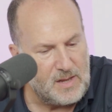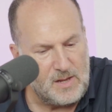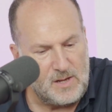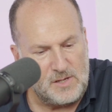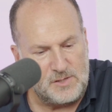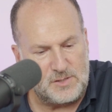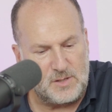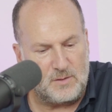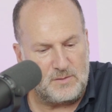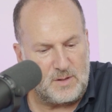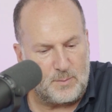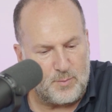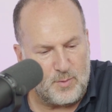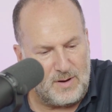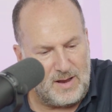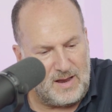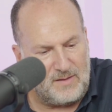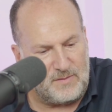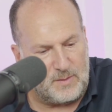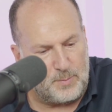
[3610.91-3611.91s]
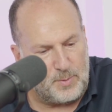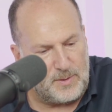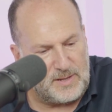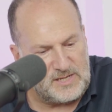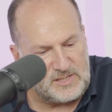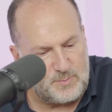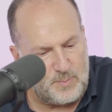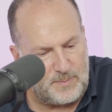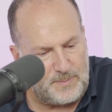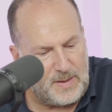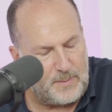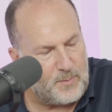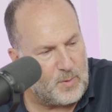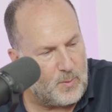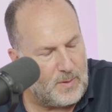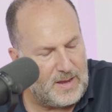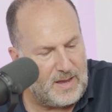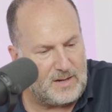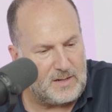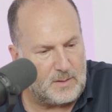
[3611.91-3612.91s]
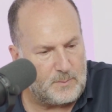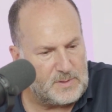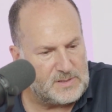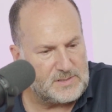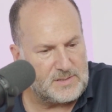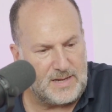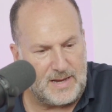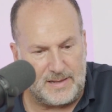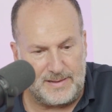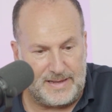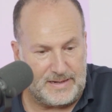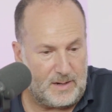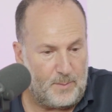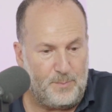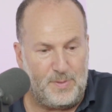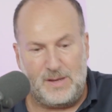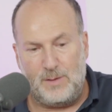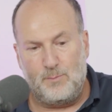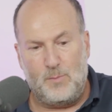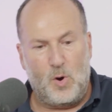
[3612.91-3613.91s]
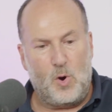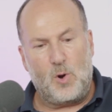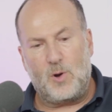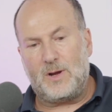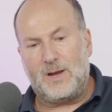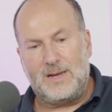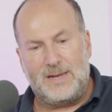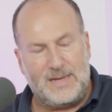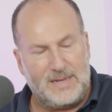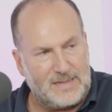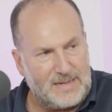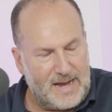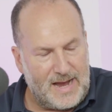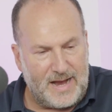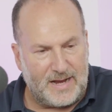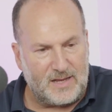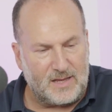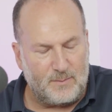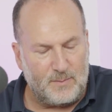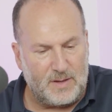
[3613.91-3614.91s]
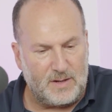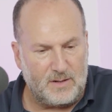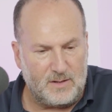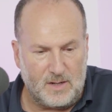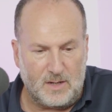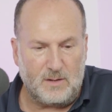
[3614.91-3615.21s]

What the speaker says: So the private placement memorandum is not like a big marketing document.